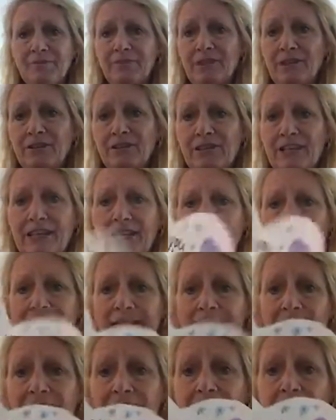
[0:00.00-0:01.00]
There's
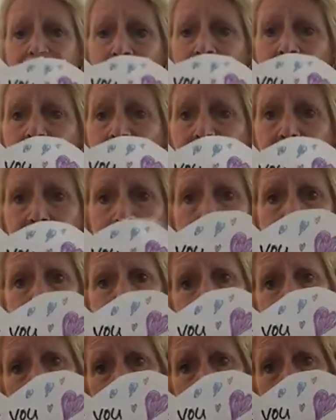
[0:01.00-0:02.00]
Haley's. On the front, I